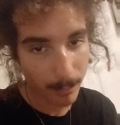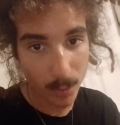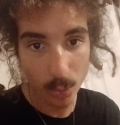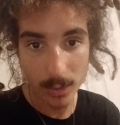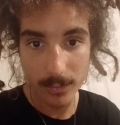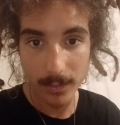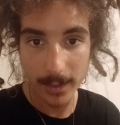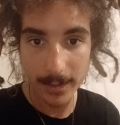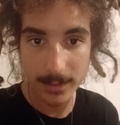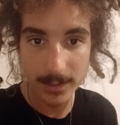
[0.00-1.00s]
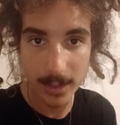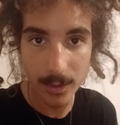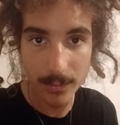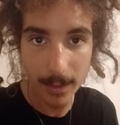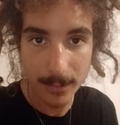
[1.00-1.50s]
purify
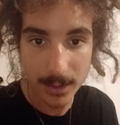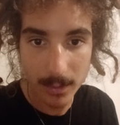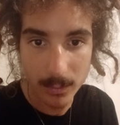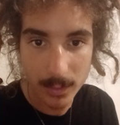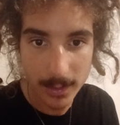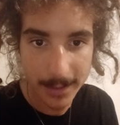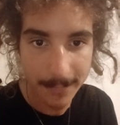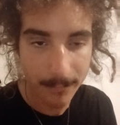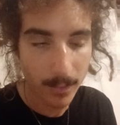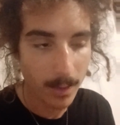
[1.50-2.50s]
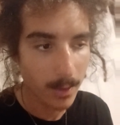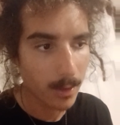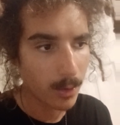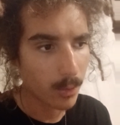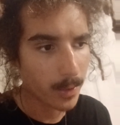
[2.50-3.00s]
yourself absolutely
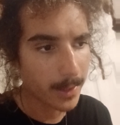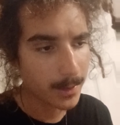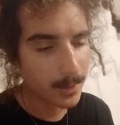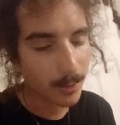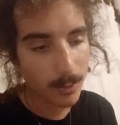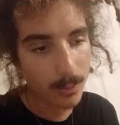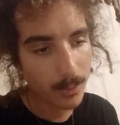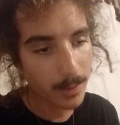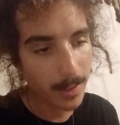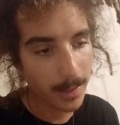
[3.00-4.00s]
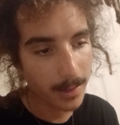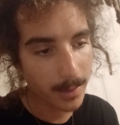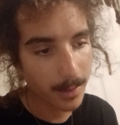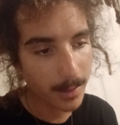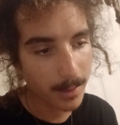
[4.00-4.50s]
right so they
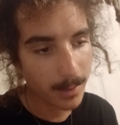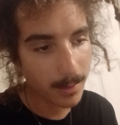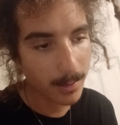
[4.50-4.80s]
uh